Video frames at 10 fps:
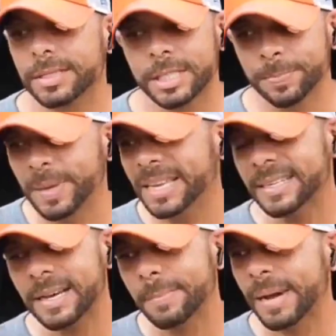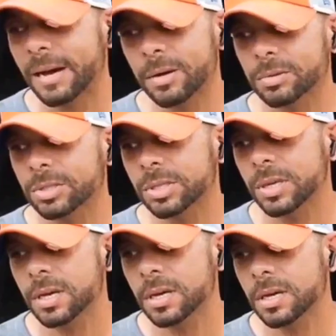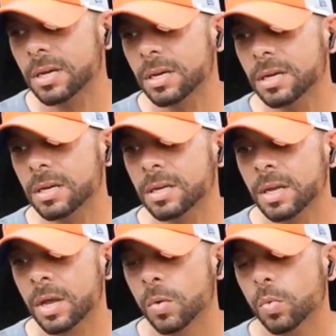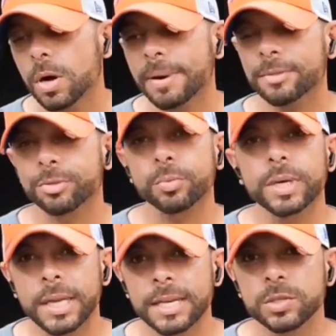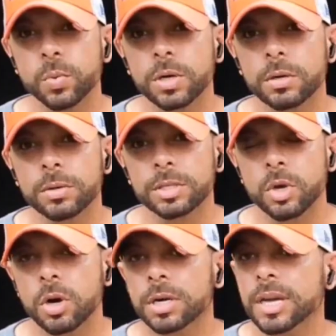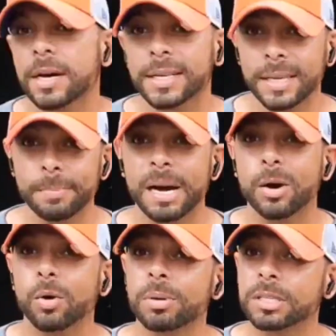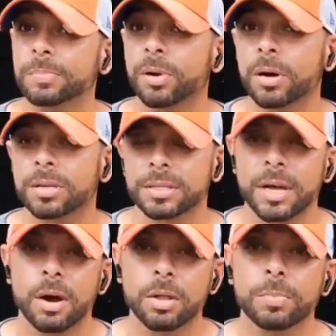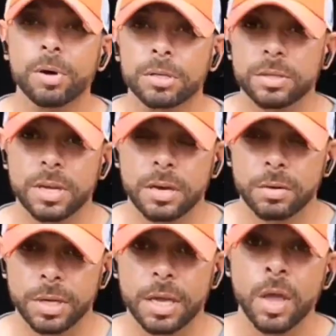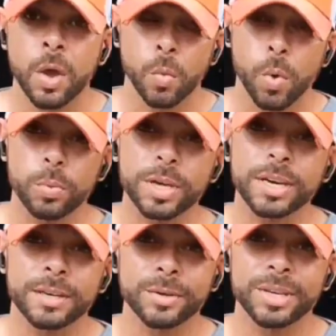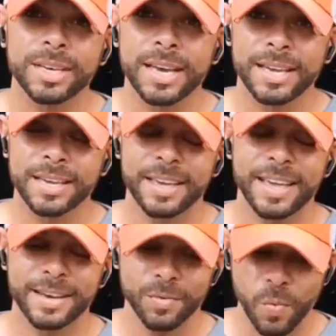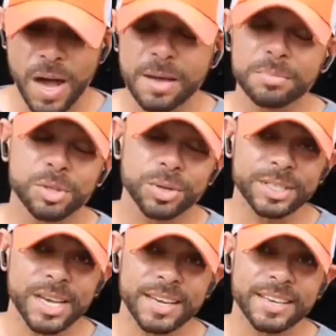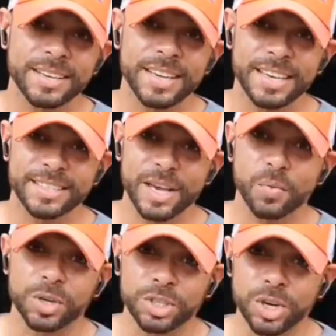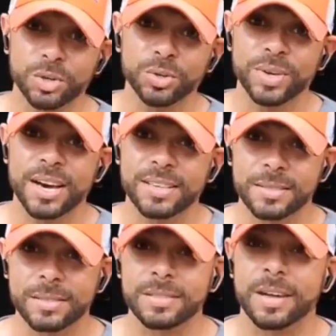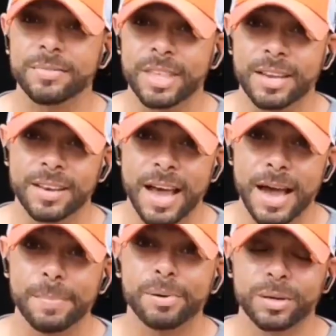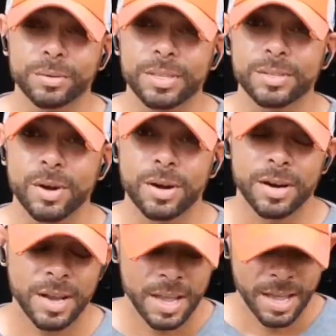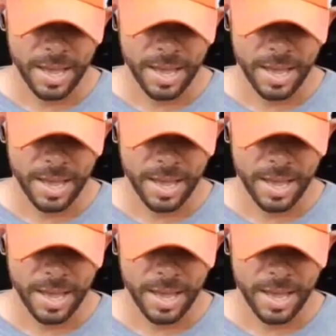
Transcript: spent about 3 days working on this car. Now, I did buy a whole bunch of parts. Now, all the parts are not on it. What we're gonna do today, and why I'm so excited, is I wanna show you guys the stuff that I put on this car